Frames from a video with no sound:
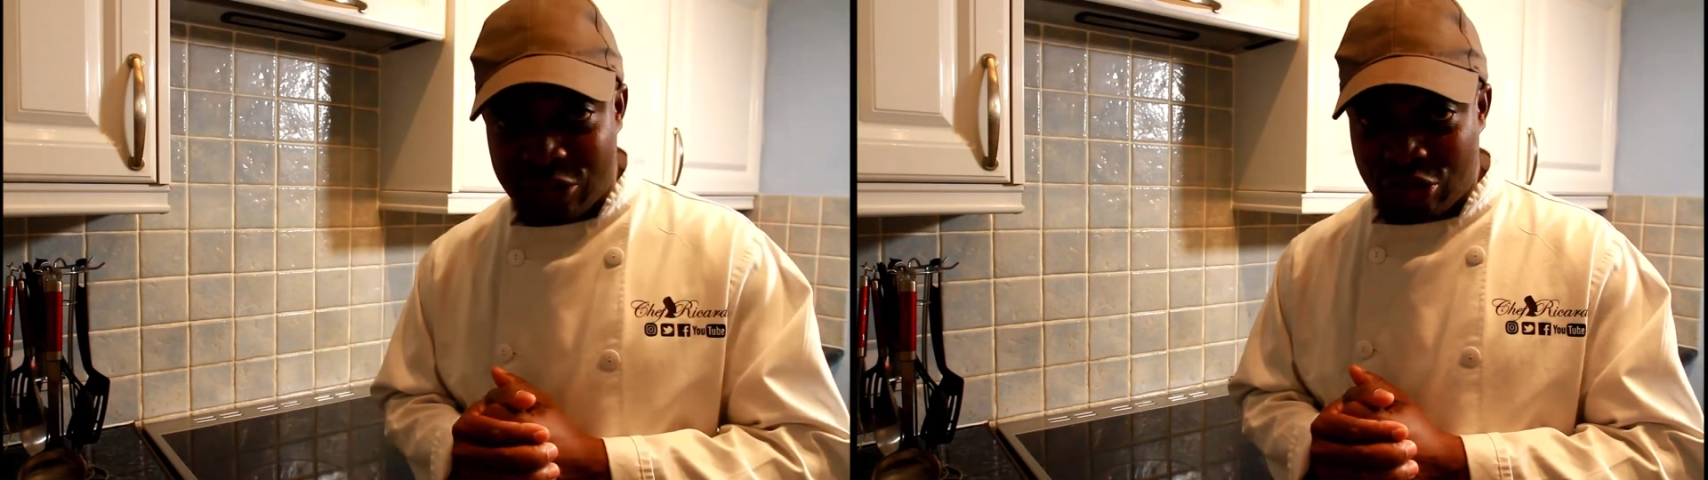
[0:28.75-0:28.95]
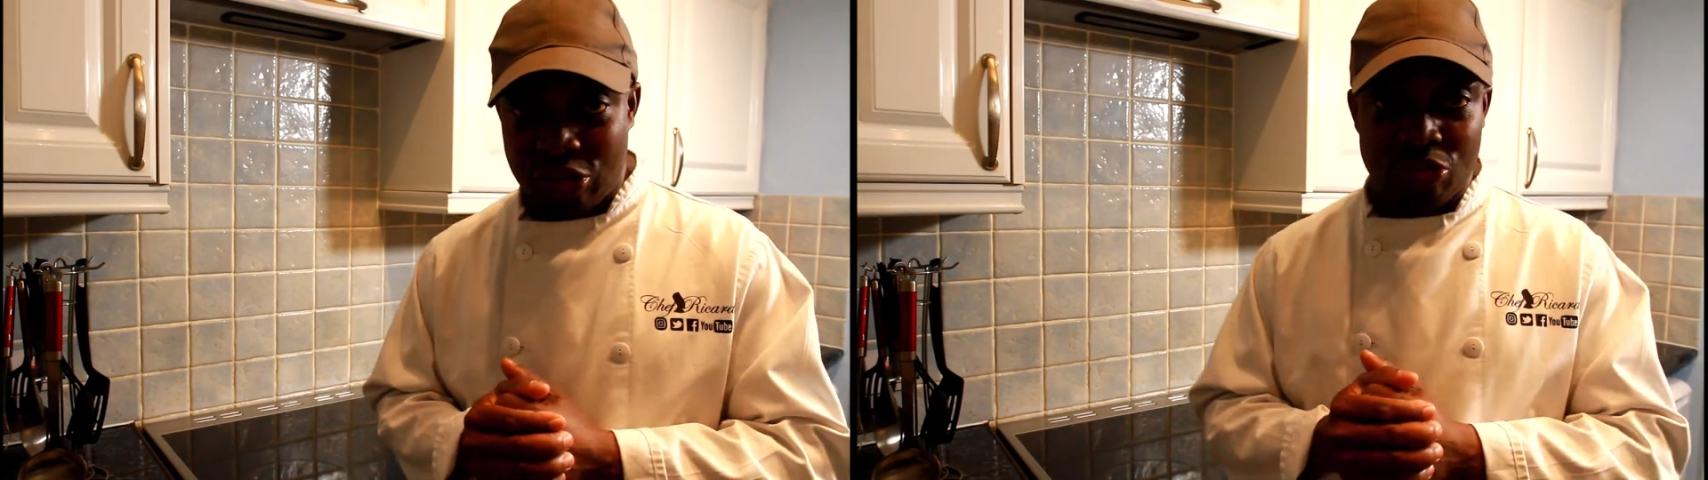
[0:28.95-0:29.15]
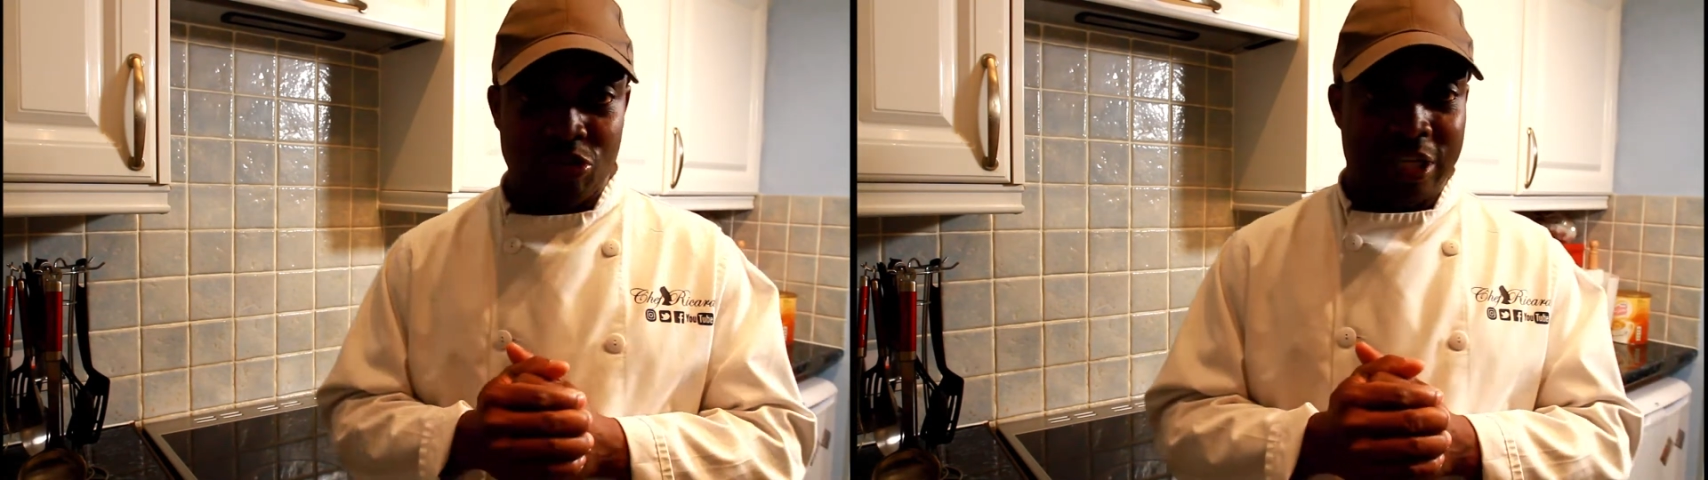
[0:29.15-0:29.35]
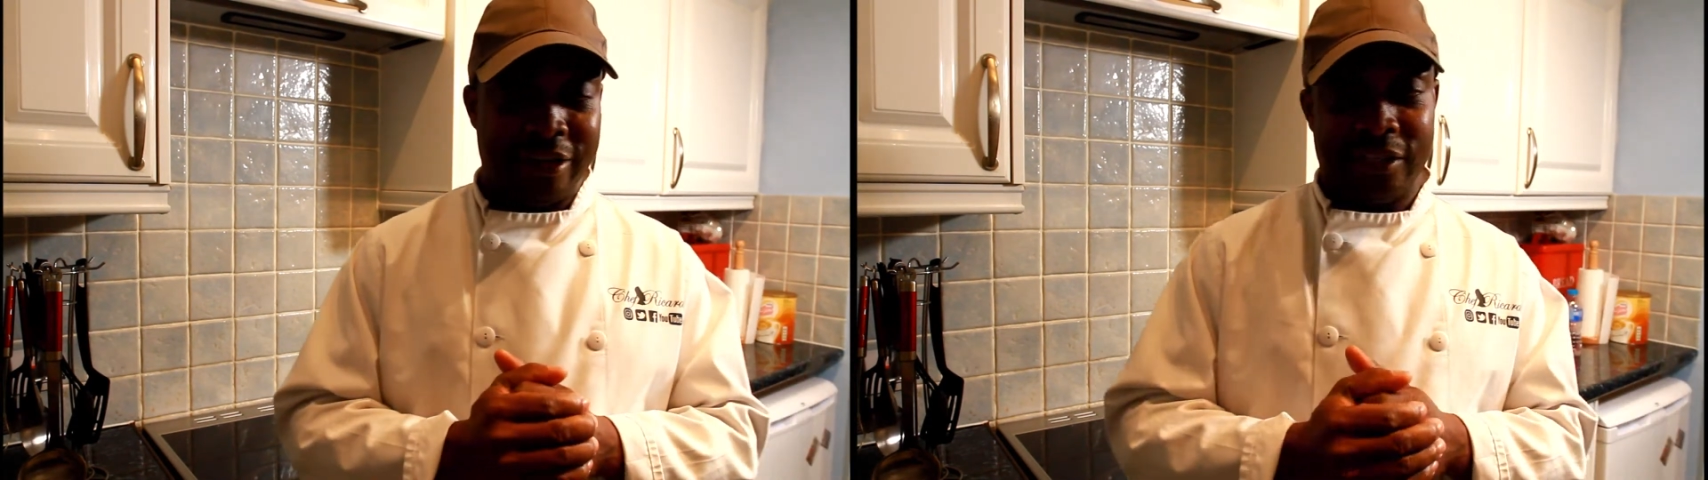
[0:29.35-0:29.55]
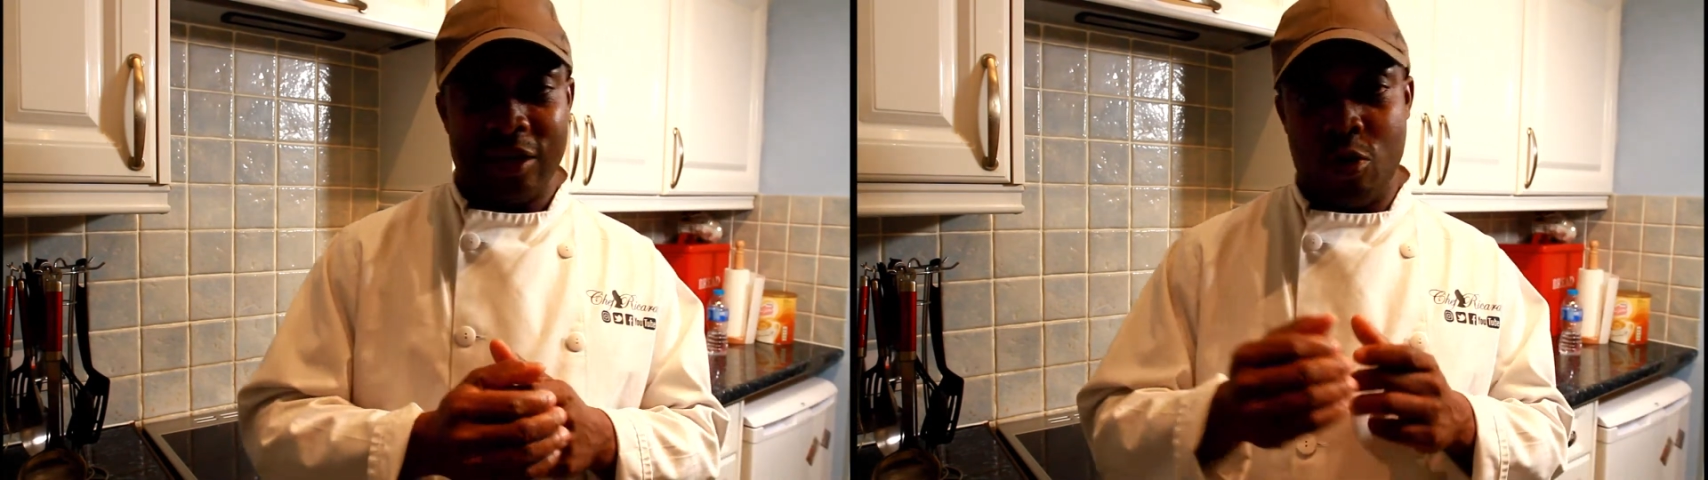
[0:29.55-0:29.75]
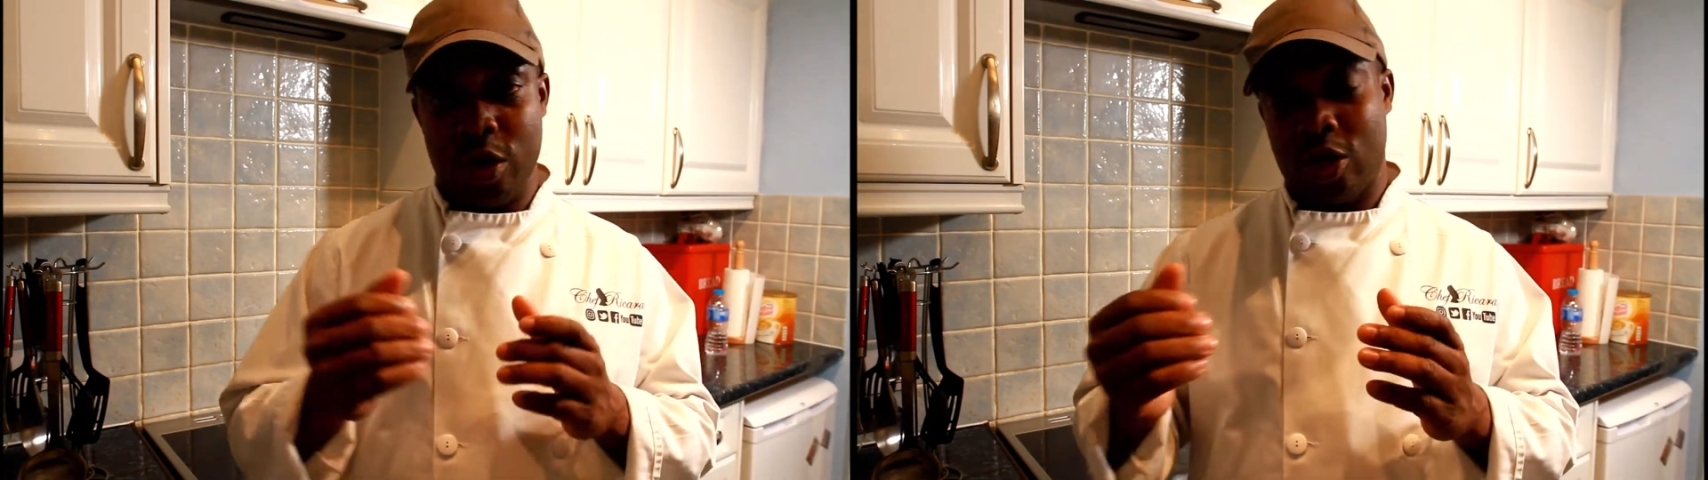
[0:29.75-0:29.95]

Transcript: to you, there's a quick